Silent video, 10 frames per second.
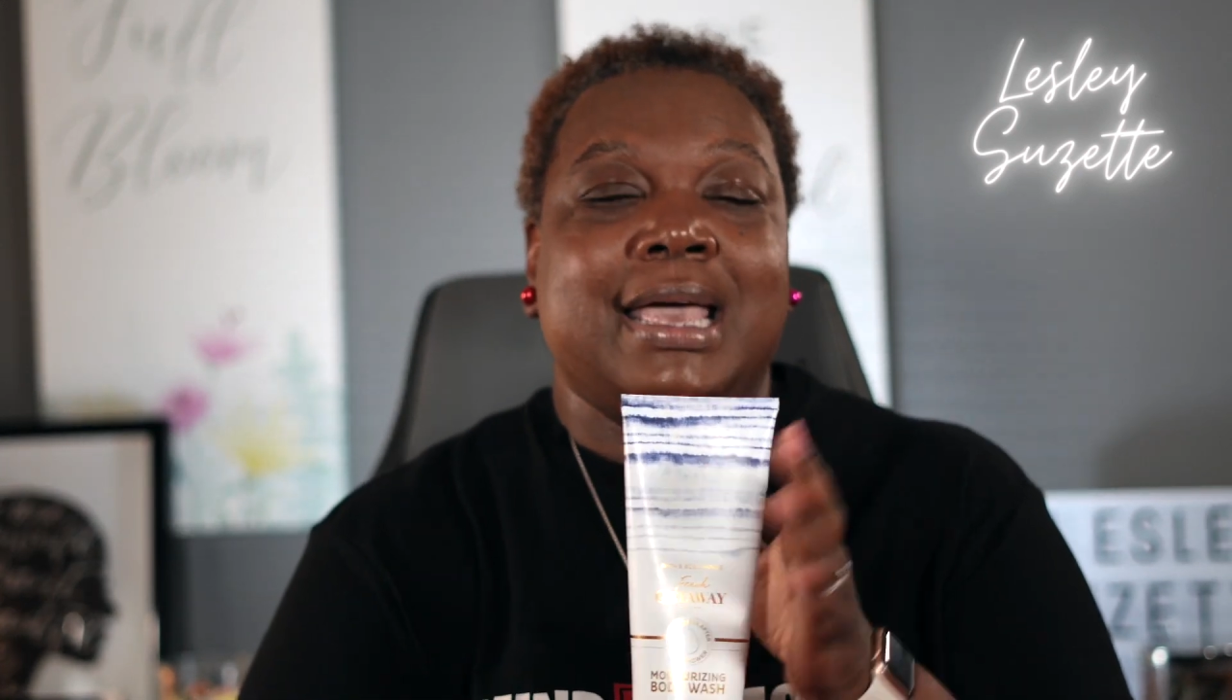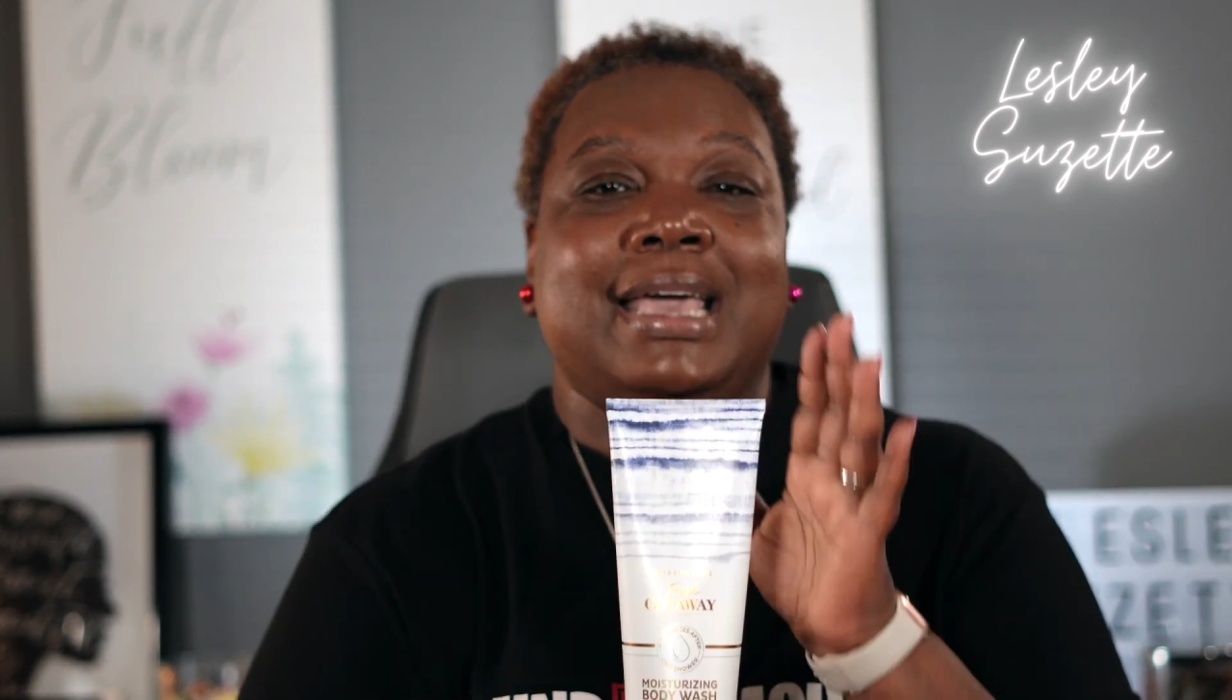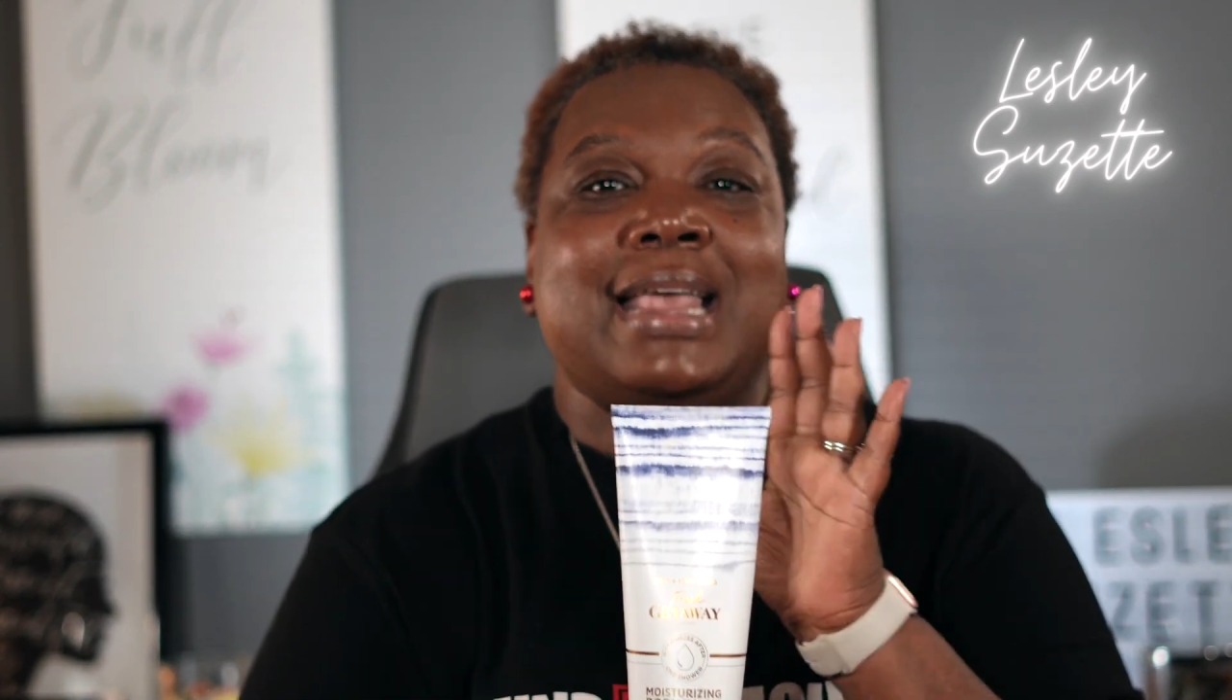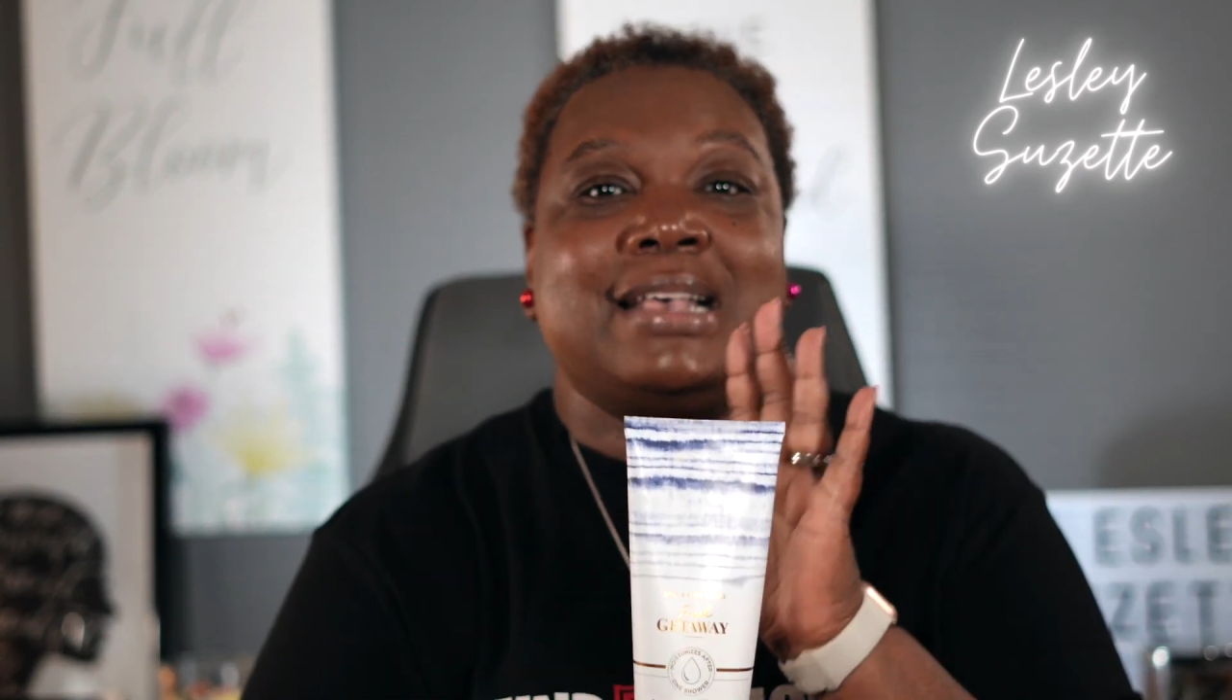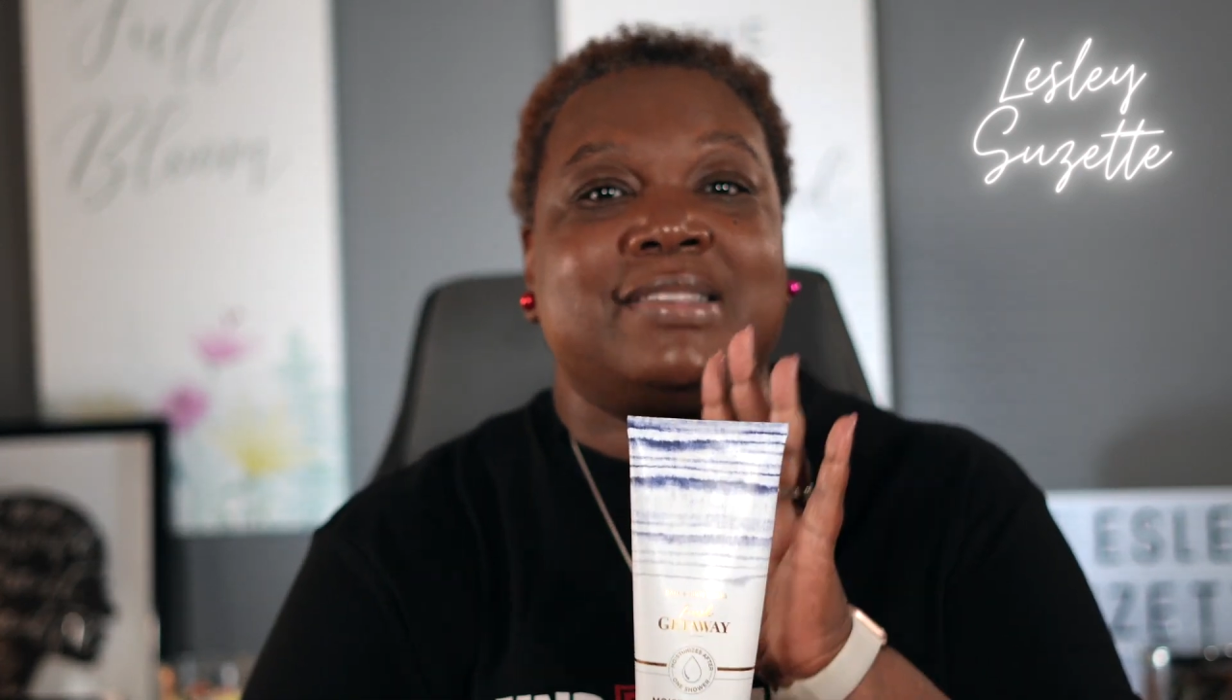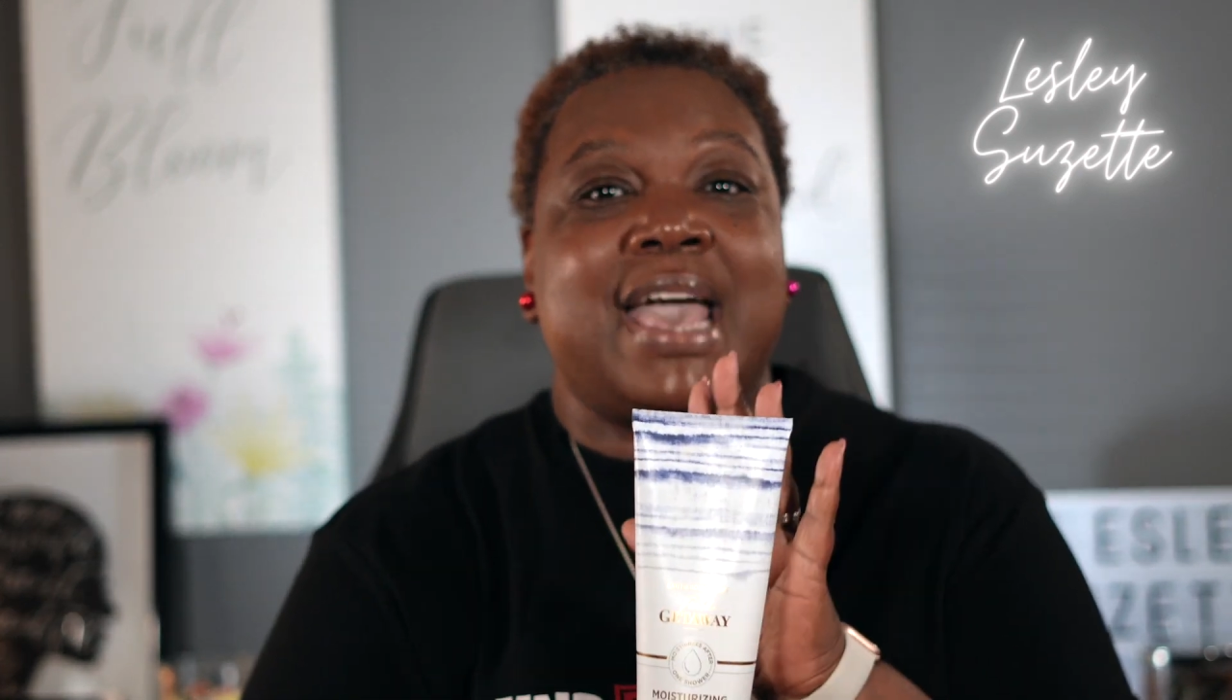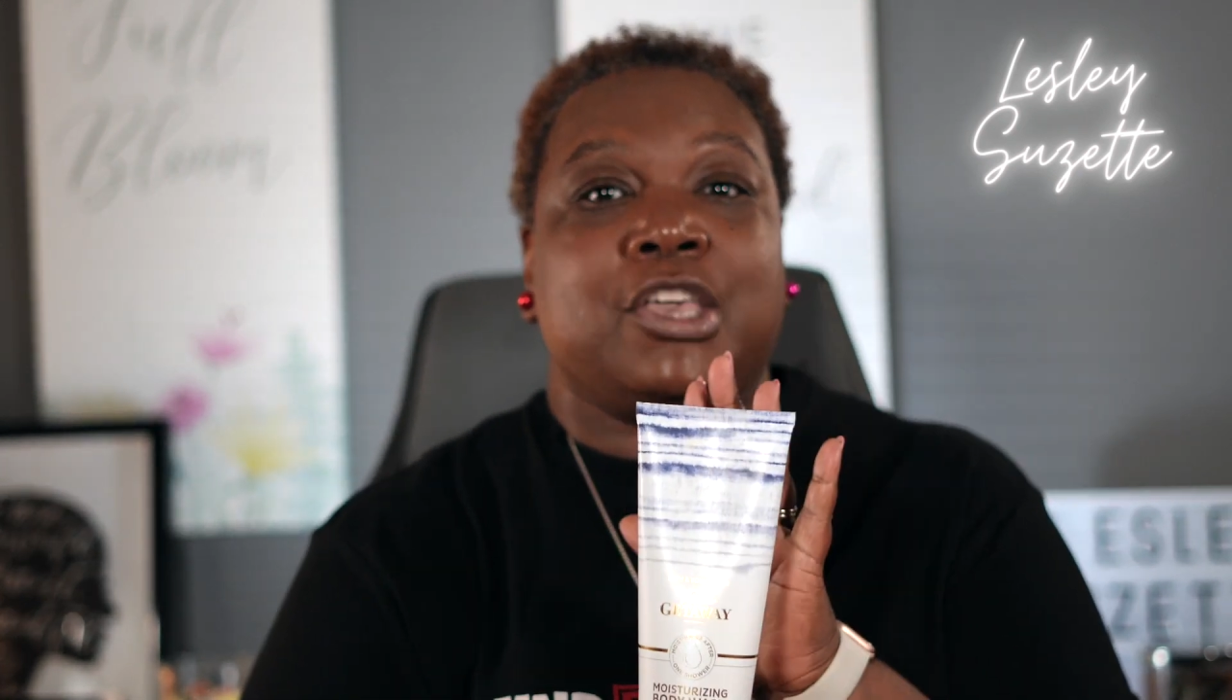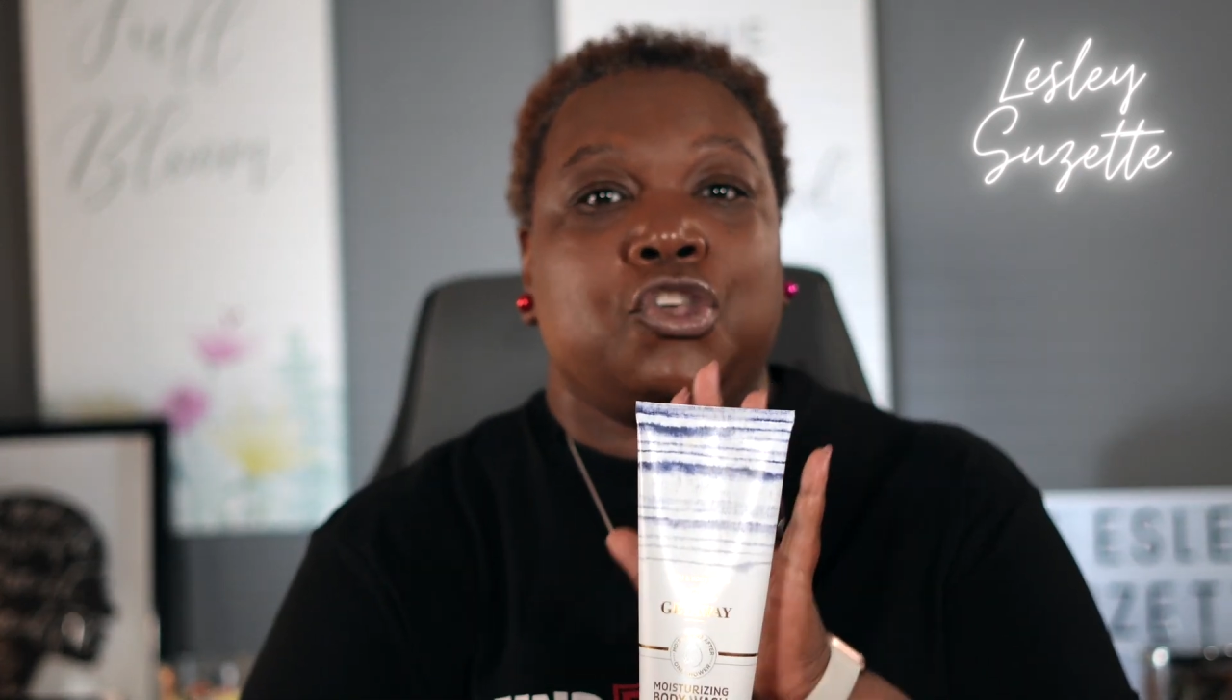It has that